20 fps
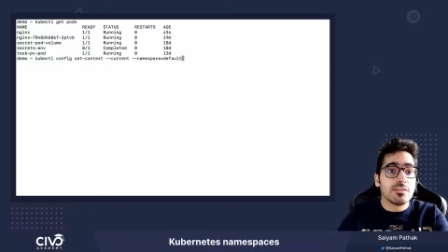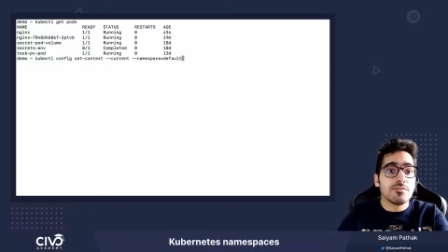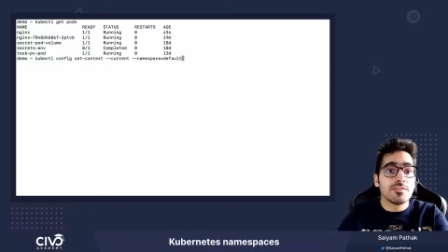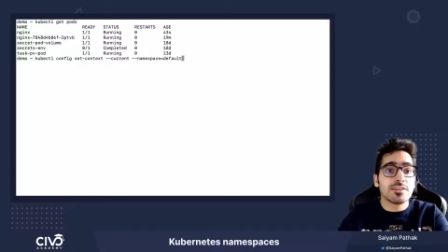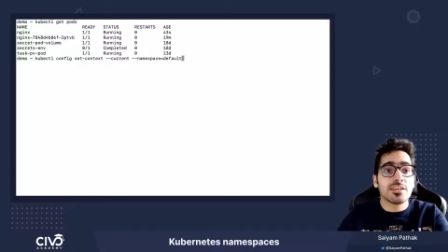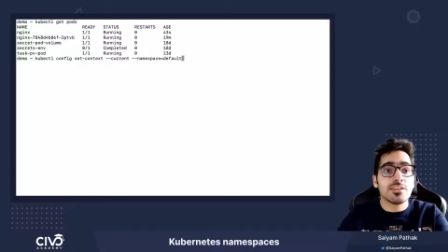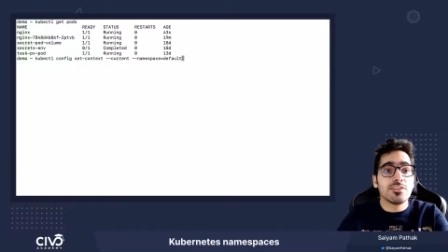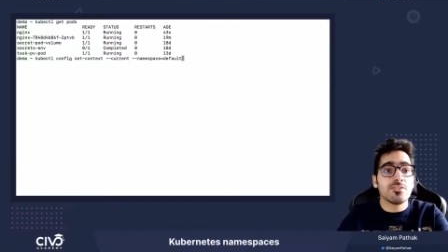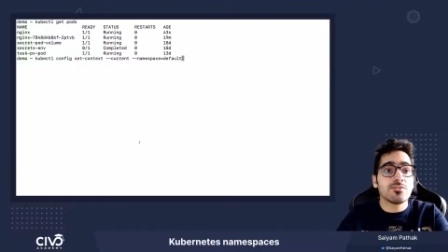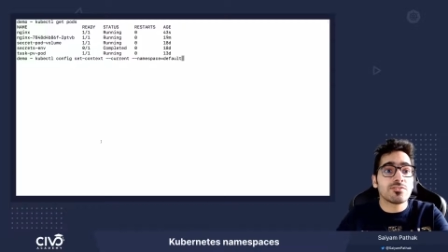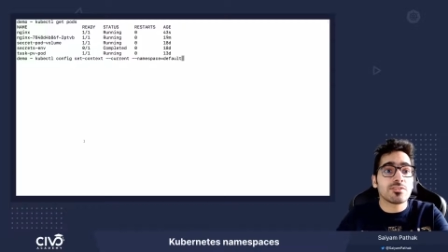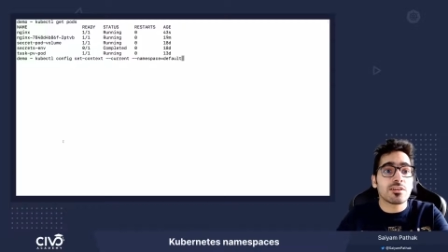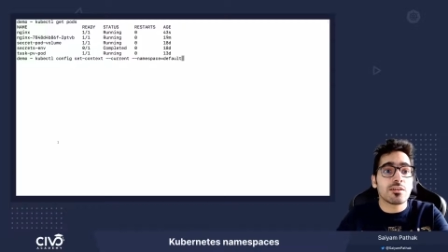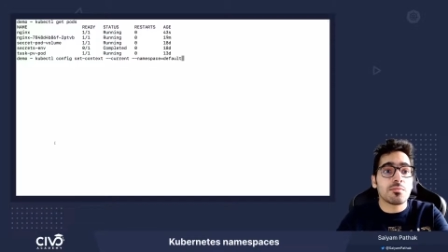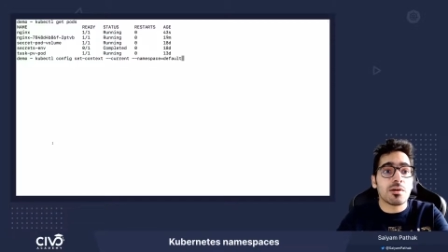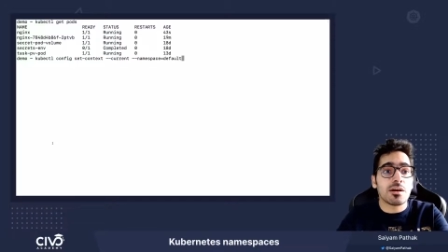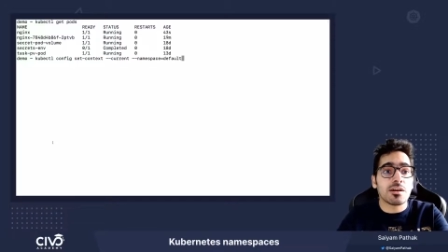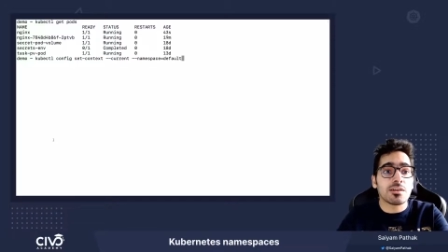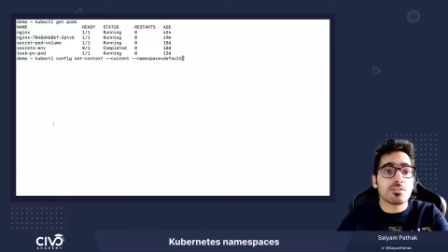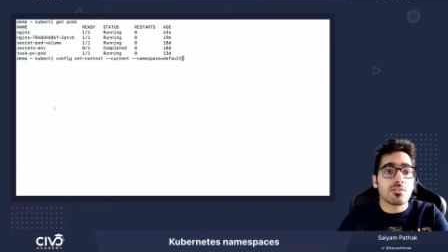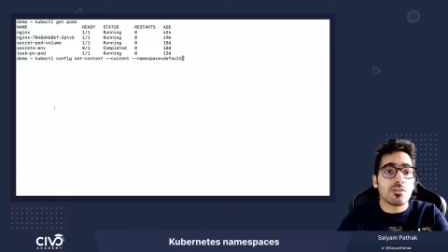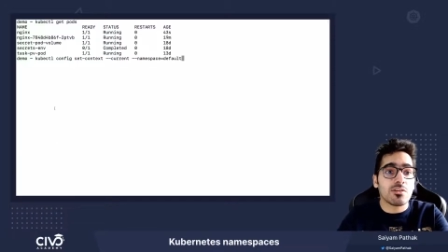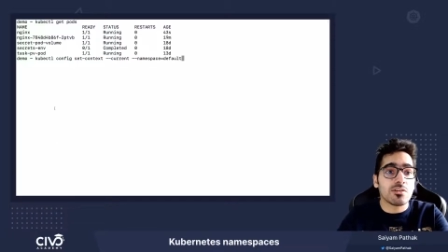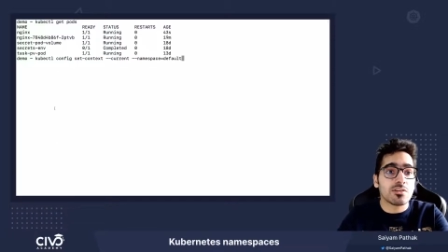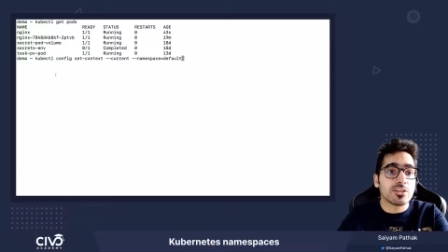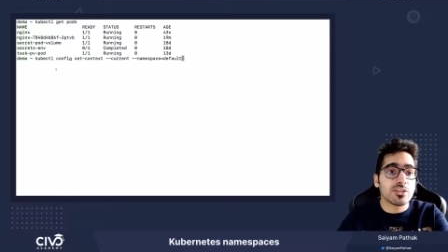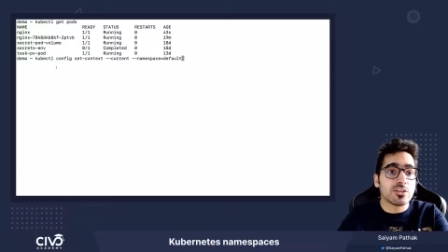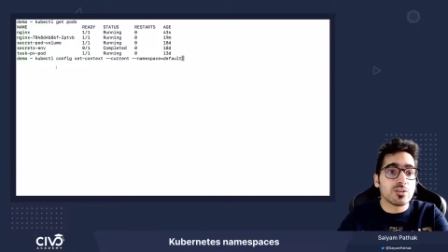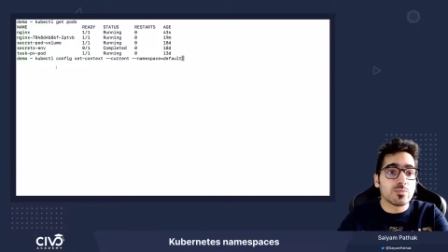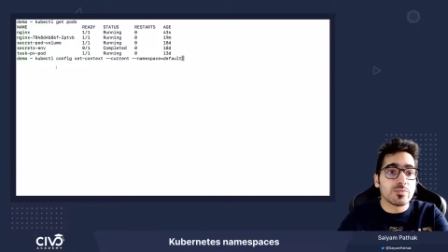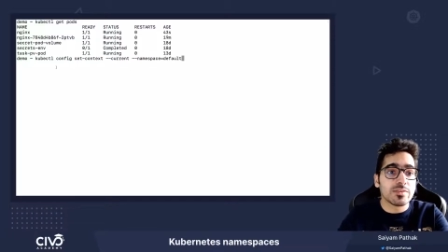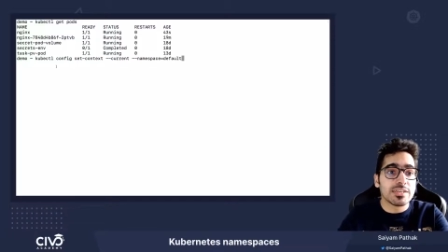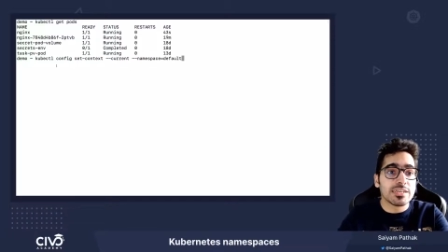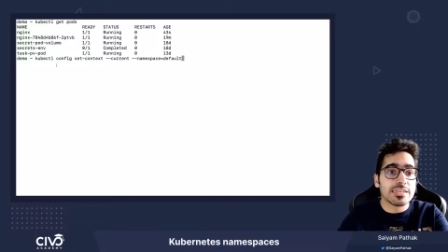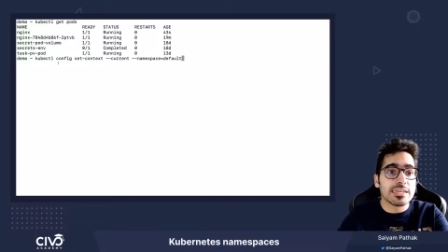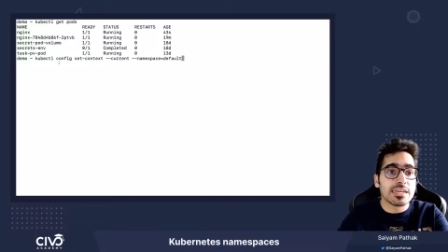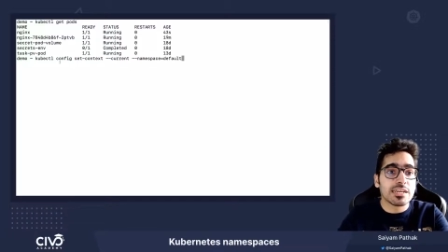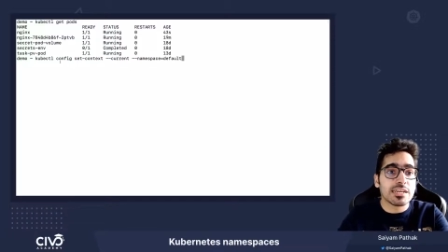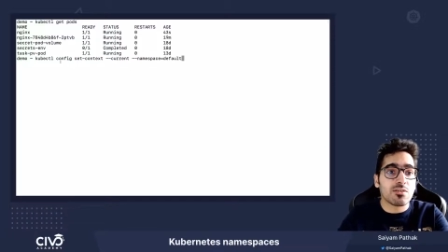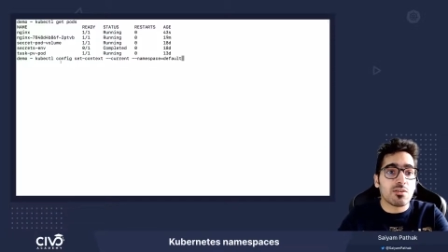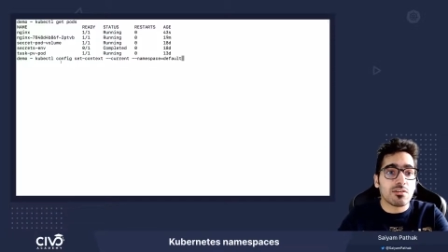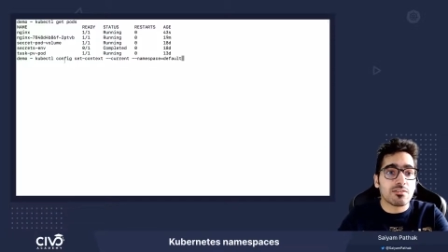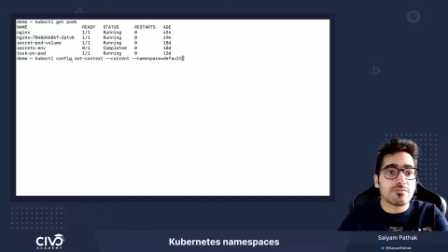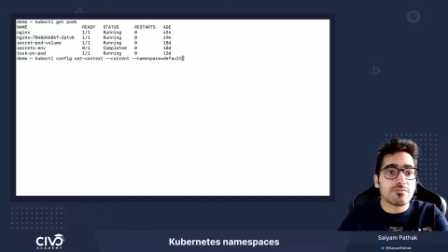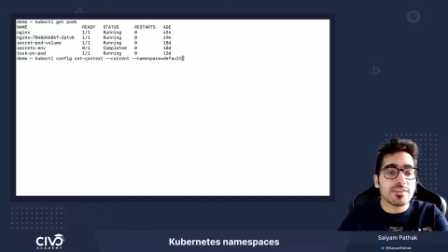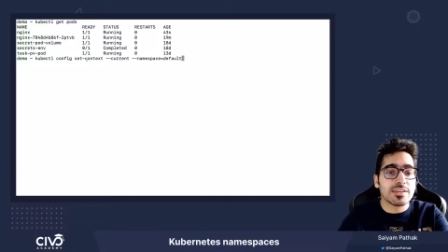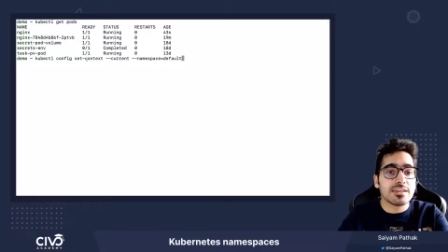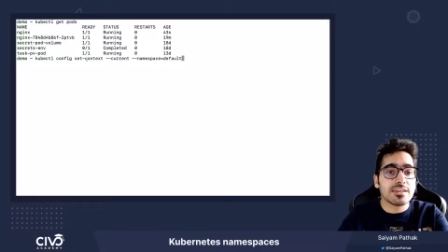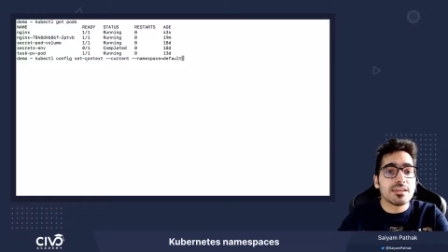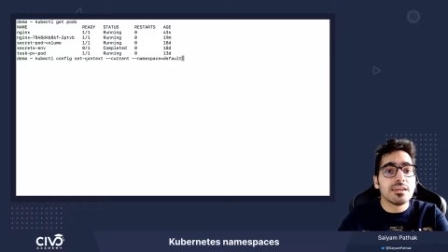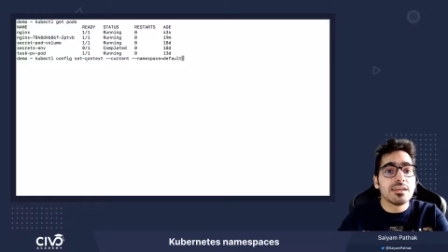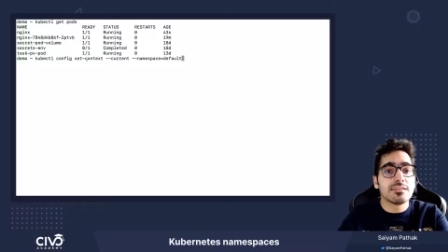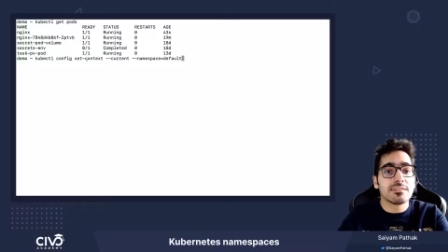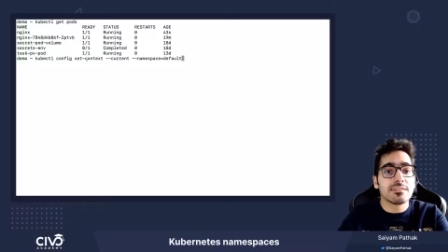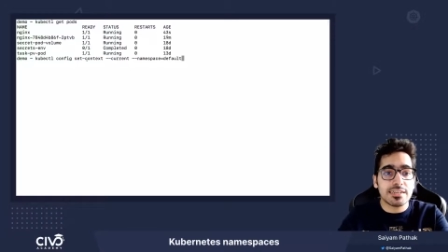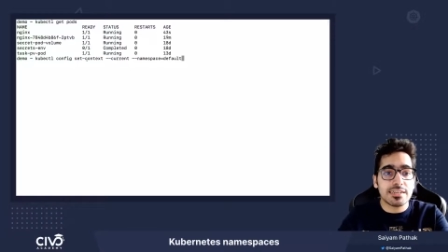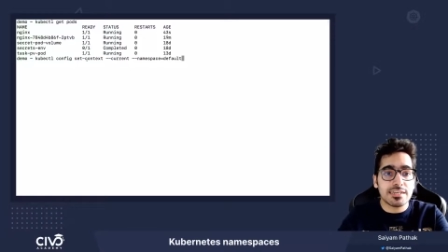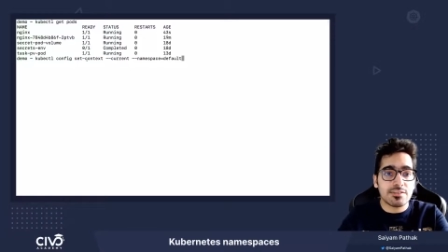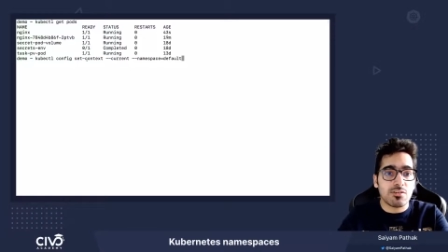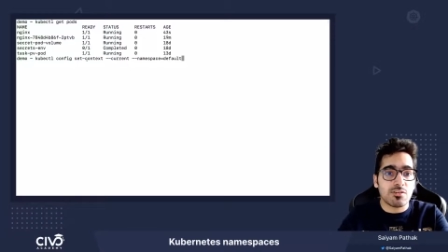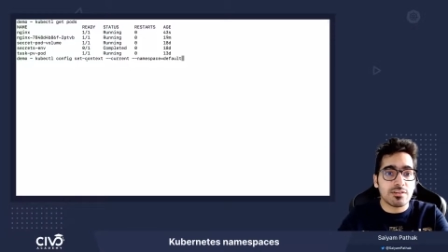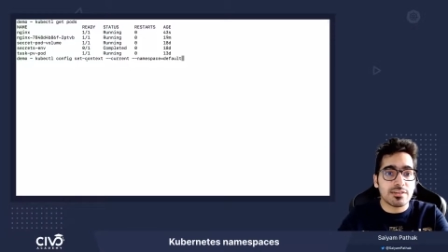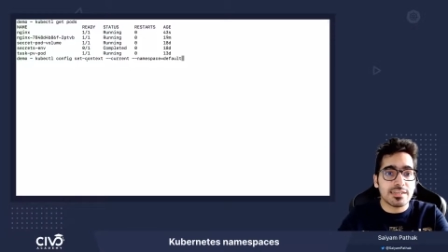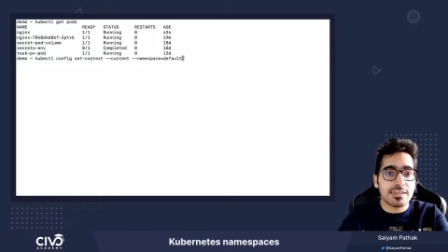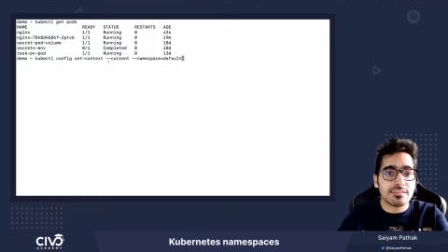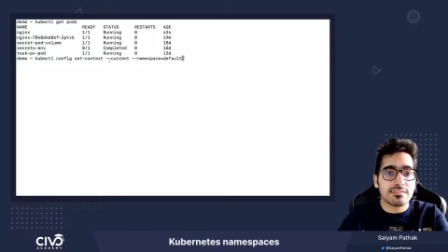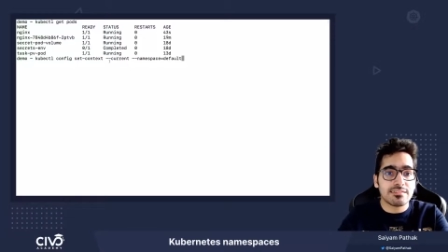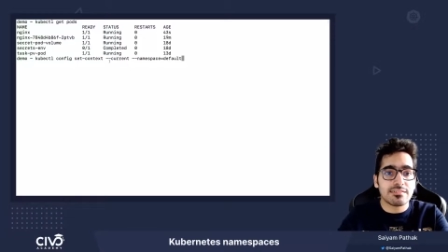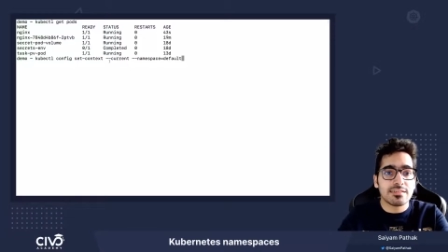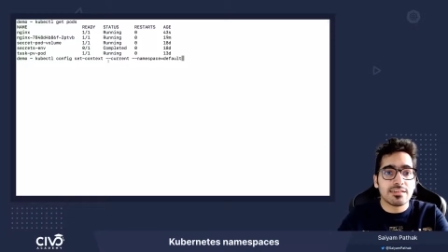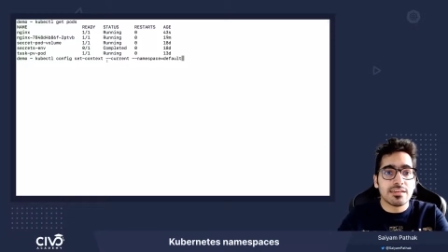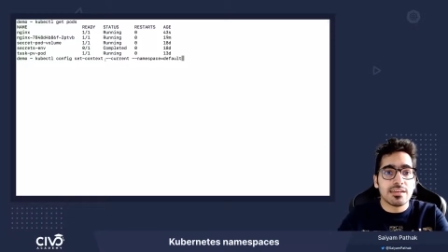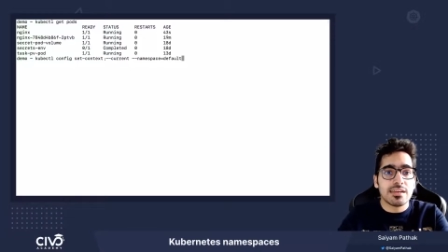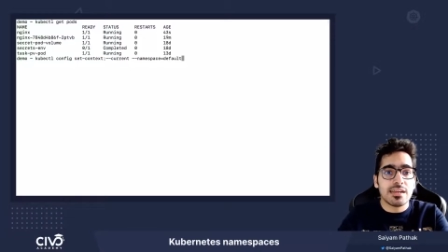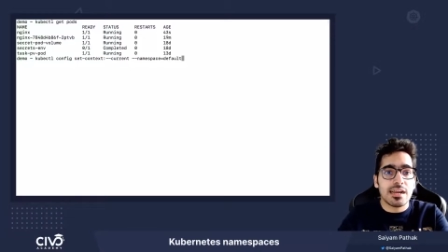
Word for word: we can use a command called kubectl config set context